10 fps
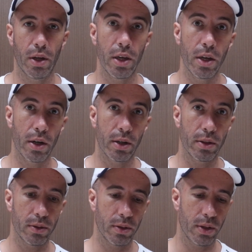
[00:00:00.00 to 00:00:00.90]

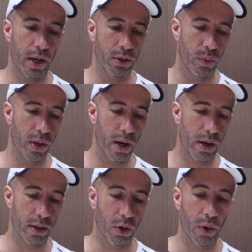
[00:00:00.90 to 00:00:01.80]
here that we
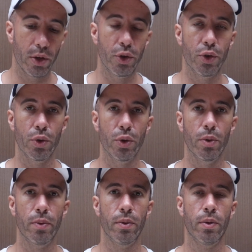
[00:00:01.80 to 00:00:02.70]
are going to